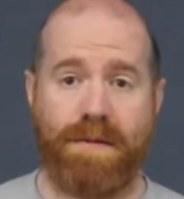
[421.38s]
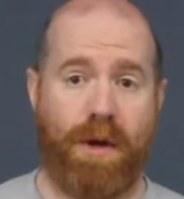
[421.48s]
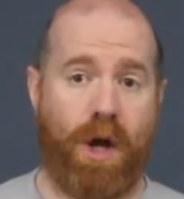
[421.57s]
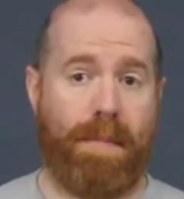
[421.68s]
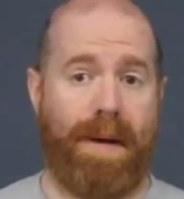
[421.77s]
be
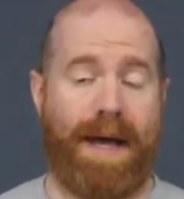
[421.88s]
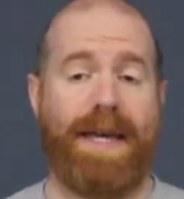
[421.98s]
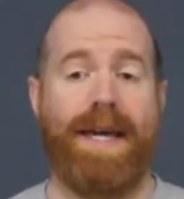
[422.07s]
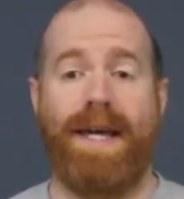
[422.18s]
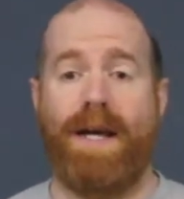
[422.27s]
on a
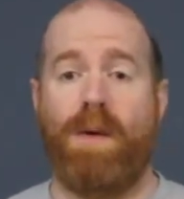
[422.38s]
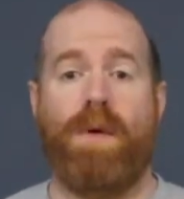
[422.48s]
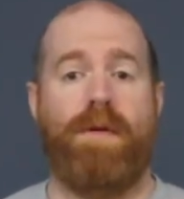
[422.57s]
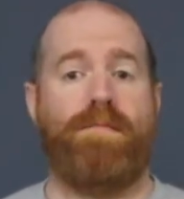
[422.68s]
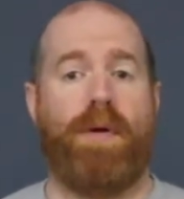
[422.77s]
bike.
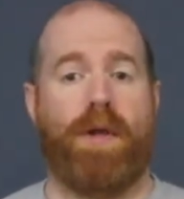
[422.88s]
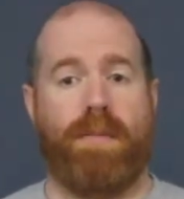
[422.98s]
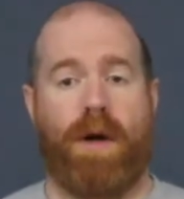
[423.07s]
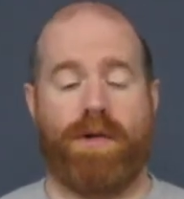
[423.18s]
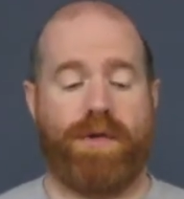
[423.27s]
We've put
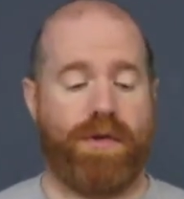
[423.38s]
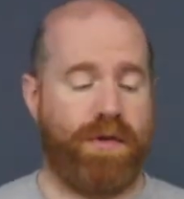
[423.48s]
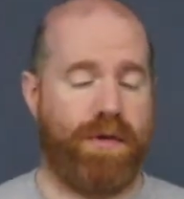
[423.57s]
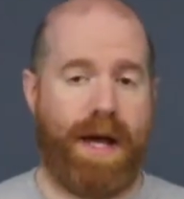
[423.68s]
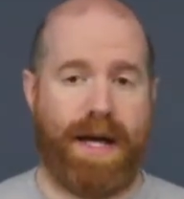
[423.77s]
them
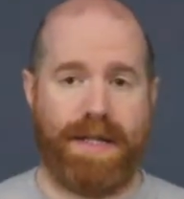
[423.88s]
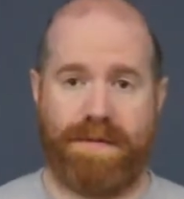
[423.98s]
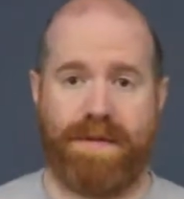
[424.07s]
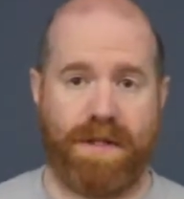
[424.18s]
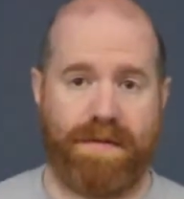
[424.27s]
onto
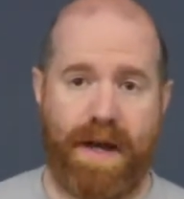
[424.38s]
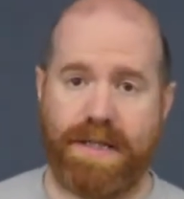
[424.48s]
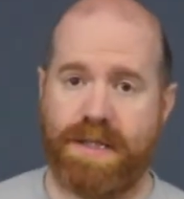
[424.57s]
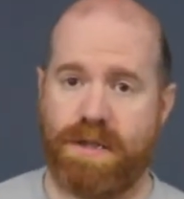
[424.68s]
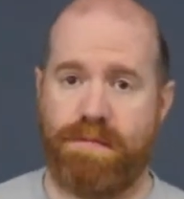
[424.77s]
different
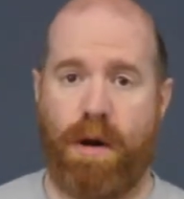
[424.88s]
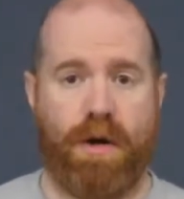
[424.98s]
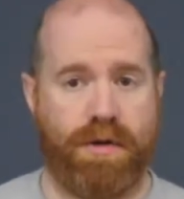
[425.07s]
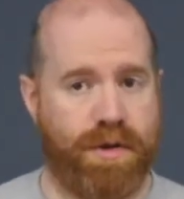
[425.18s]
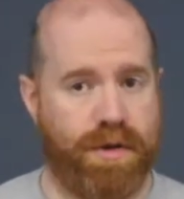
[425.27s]
devices,
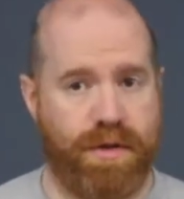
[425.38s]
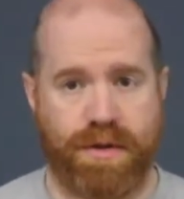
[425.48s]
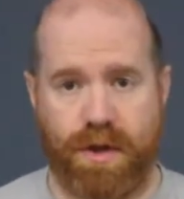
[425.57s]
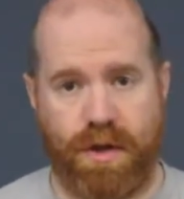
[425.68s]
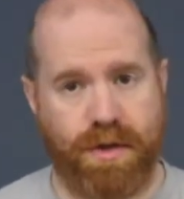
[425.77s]
power
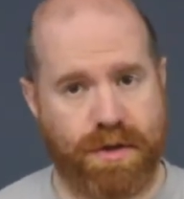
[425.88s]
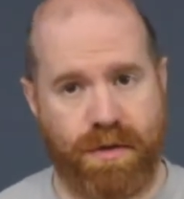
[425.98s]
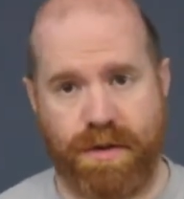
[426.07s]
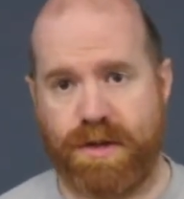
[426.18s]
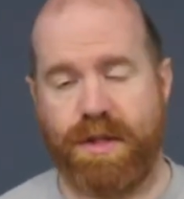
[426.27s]
tools, all
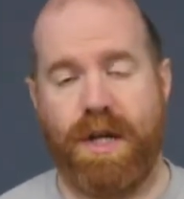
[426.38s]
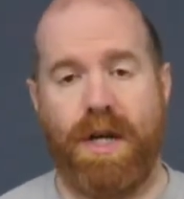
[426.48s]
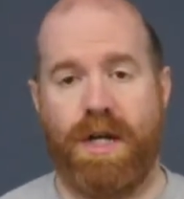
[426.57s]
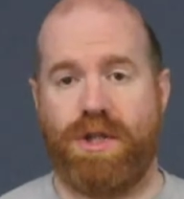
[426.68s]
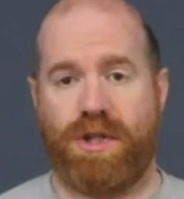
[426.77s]
sorts,
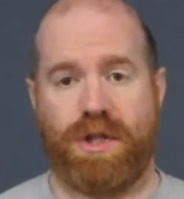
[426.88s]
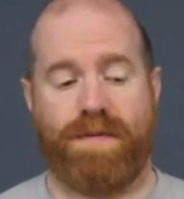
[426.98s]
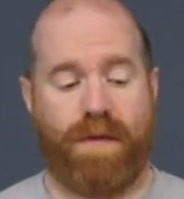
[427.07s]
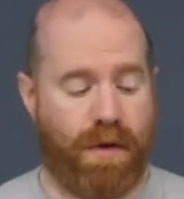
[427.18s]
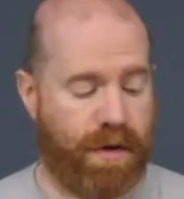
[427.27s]

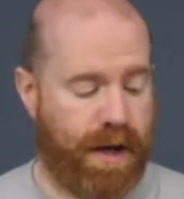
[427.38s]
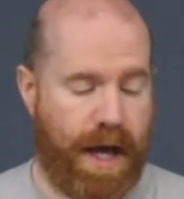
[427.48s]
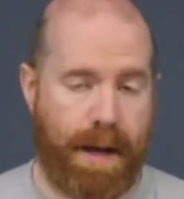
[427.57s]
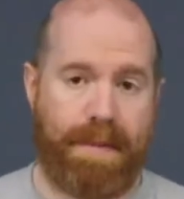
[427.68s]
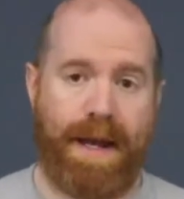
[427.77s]
just for
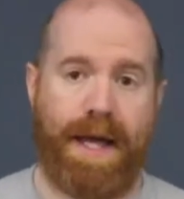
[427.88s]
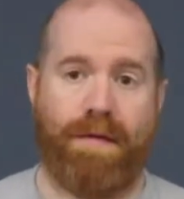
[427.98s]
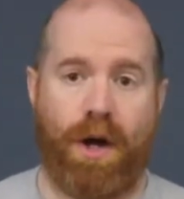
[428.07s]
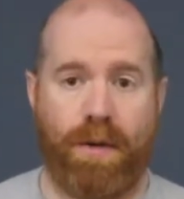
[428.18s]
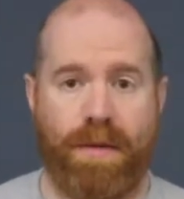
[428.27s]
playing
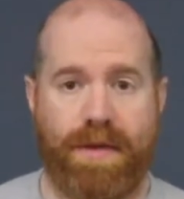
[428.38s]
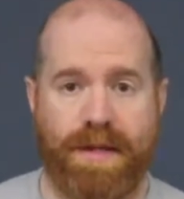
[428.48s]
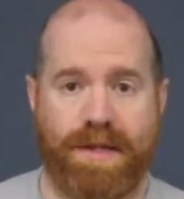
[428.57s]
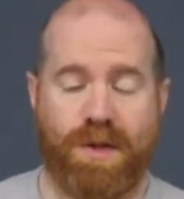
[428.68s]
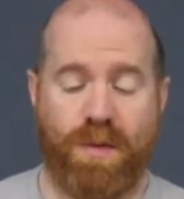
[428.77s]
around with
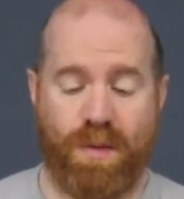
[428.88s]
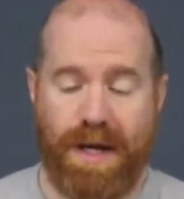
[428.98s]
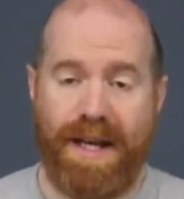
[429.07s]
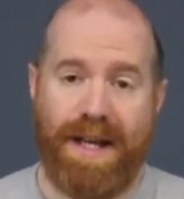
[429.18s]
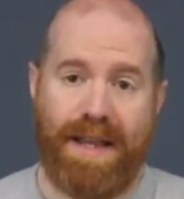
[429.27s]
it. So
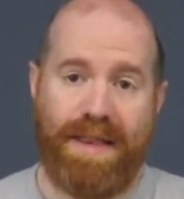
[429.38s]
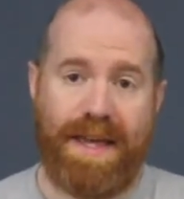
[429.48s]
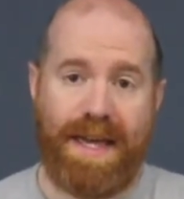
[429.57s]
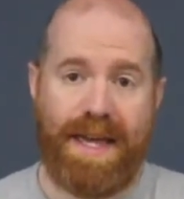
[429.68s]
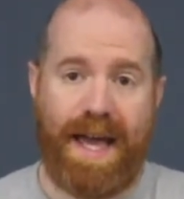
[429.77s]

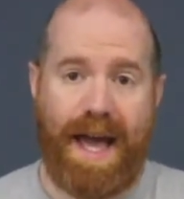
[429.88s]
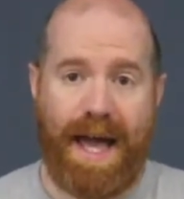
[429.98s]
the